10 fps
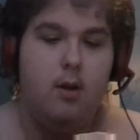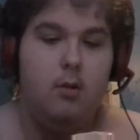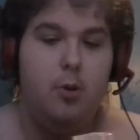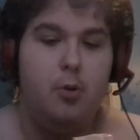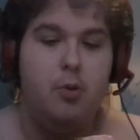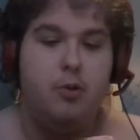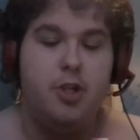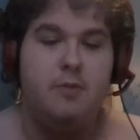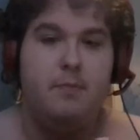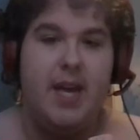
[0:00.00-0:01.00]
Luke will
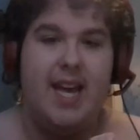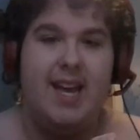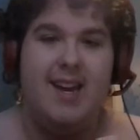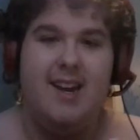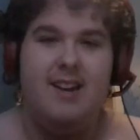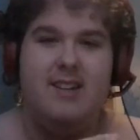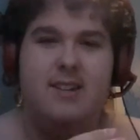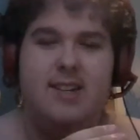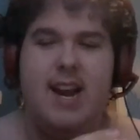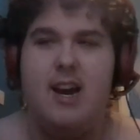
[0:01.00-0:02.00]
just be in a
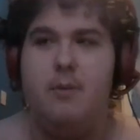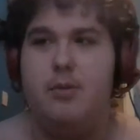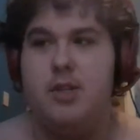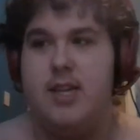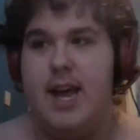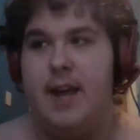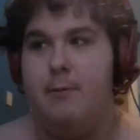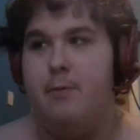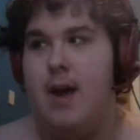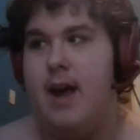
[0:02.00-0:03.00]
terrible state
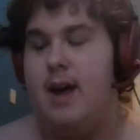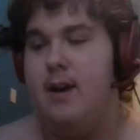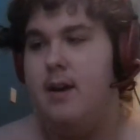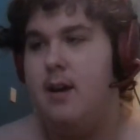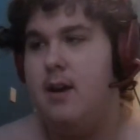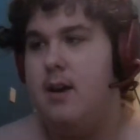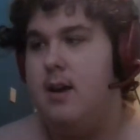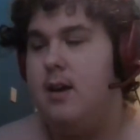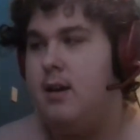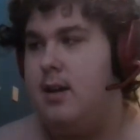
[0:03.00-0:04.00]
where
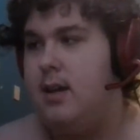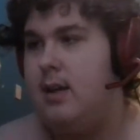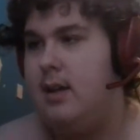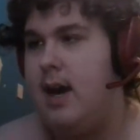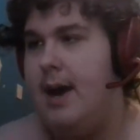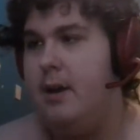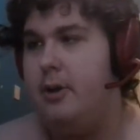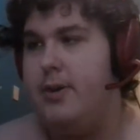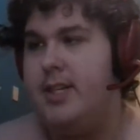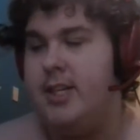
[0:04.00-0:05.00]

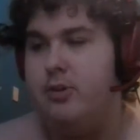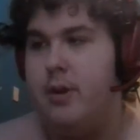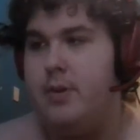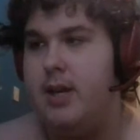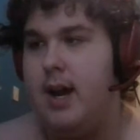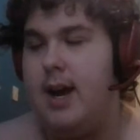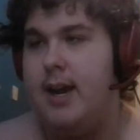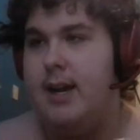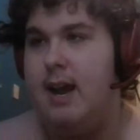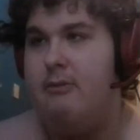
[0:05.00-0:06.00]
Kylo is his kryptonite,
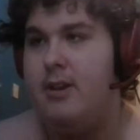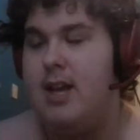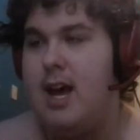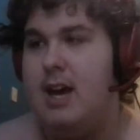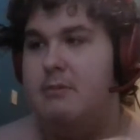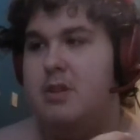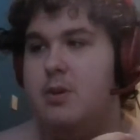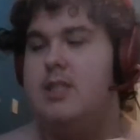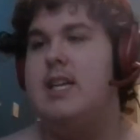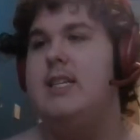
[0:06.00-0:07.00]
and every time
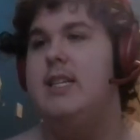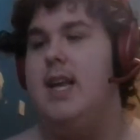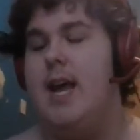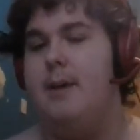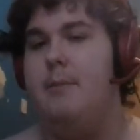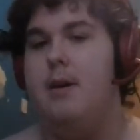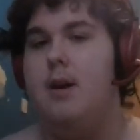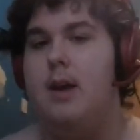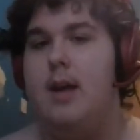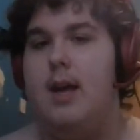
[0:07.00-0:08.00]
someone says his name,
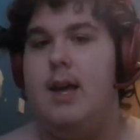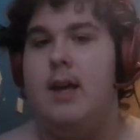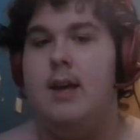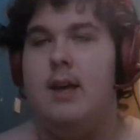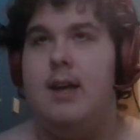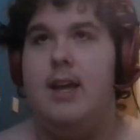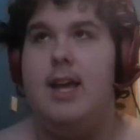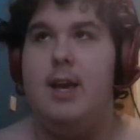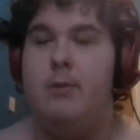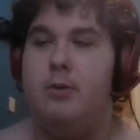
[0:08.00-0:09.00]

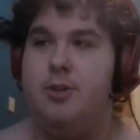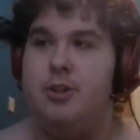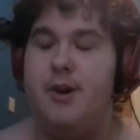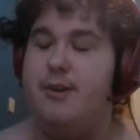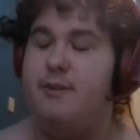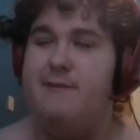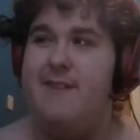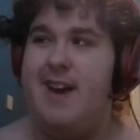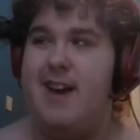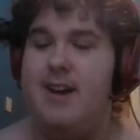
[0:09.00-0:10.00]
he will just go to a
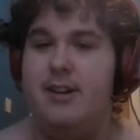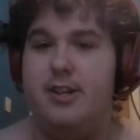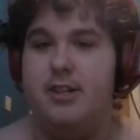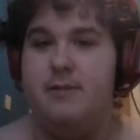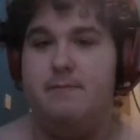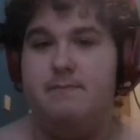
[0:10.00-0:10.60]
fit and just